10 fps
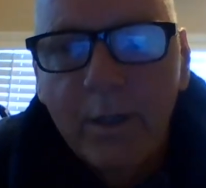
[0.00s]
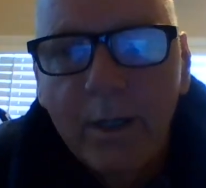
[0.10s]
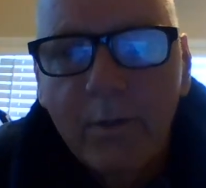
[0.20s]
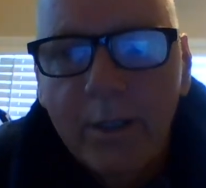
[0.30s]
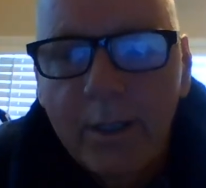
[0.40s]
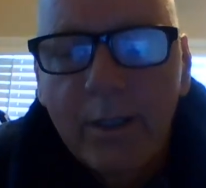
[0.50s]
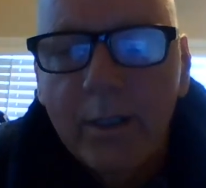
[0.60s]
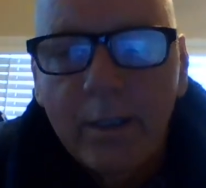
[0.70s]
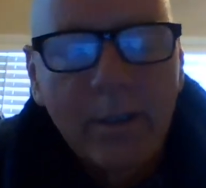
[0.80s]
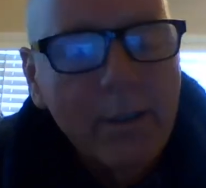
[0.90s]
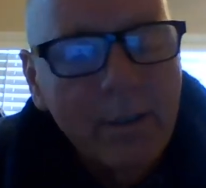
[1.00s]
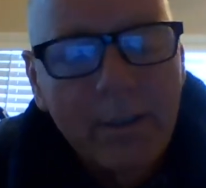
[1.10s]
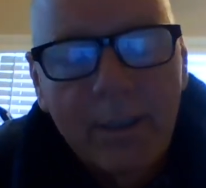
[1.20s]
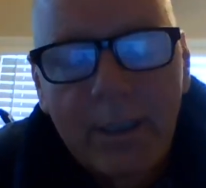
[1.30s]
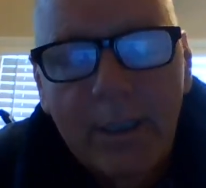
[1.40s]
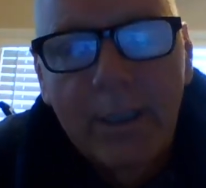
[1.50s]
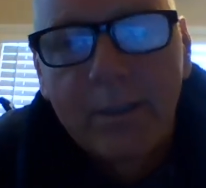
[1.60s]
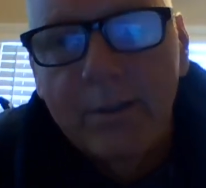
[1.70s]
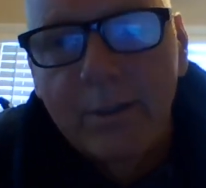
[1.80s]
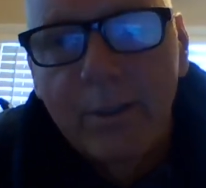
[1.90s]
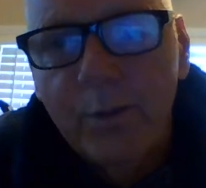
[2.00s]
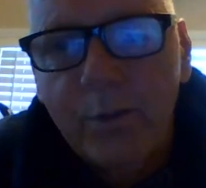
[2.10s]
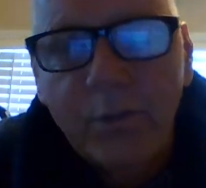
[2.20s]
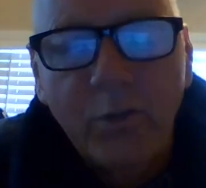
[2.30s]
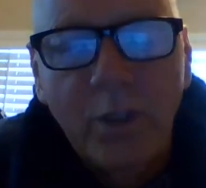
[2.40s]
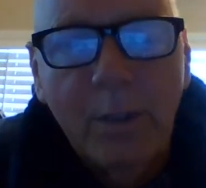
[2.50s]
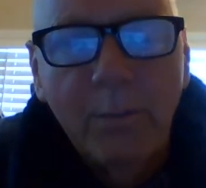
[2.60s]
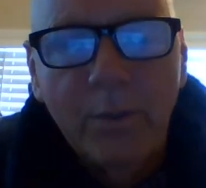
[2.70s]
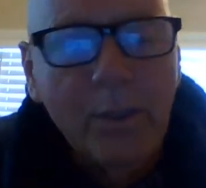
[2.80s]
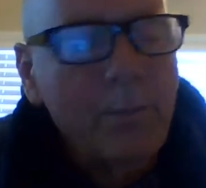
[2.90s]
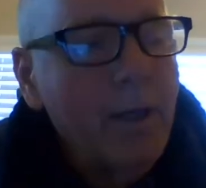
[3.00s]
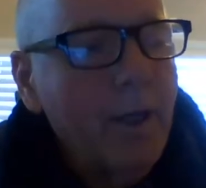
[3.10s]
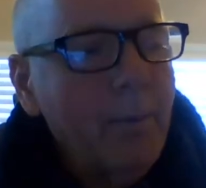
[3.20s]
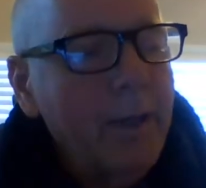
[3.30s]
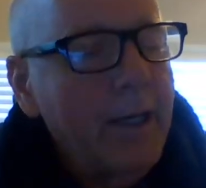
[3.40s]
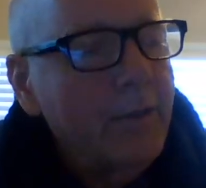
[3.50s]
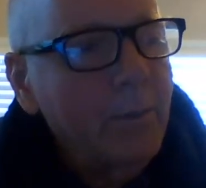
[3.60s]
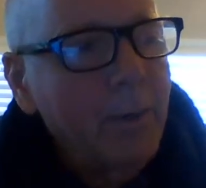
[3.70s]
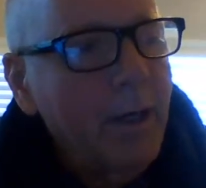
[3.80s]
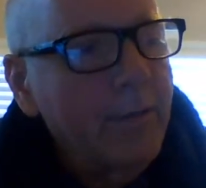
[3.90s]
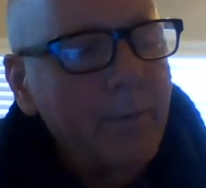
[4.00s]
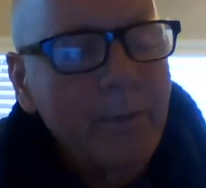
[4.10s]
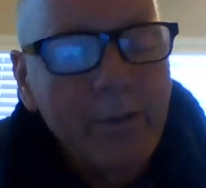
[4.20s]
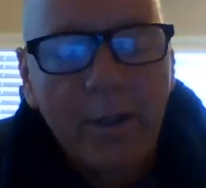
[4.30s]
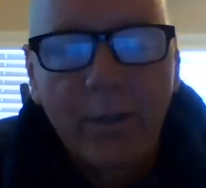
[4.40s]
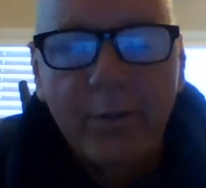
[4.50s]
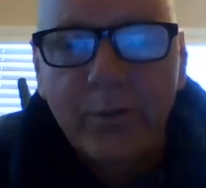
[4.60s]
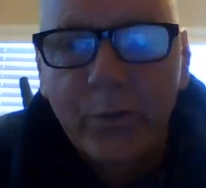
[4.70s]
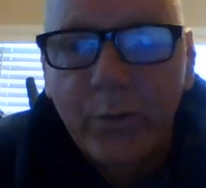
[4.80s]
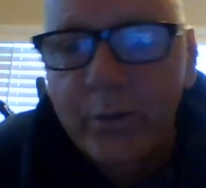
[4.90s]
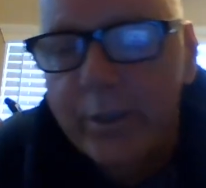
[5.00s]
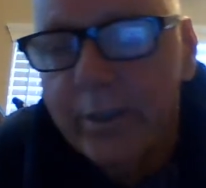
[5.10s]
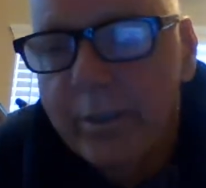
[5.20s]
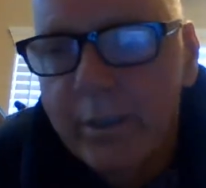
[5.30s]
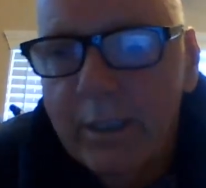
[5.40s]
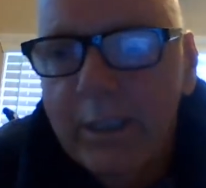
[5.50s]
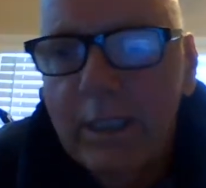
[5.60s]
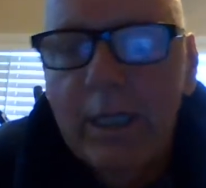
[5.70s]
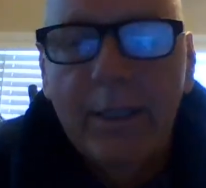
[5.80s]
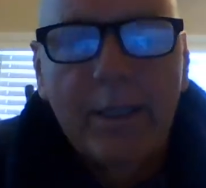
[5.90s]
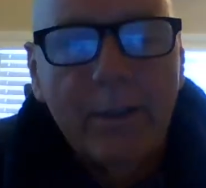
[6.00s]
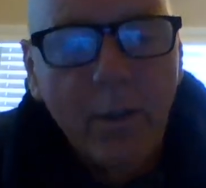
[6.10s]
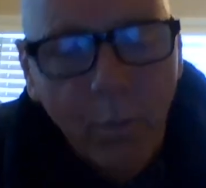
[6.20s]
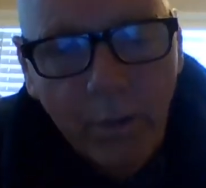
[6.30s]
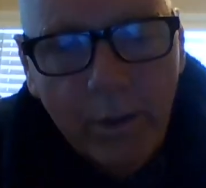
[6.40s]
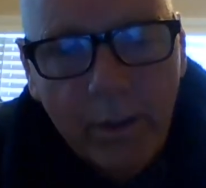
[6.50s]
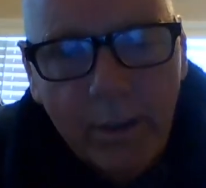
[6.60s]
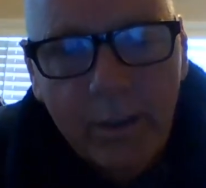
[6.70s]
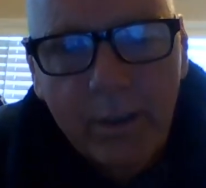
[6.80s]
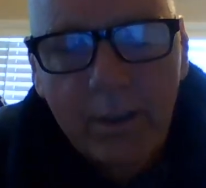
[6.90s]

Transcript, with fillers: I don't get it, God. He said, you know those cheap Ziploc bags you buy from the dollar store that don't work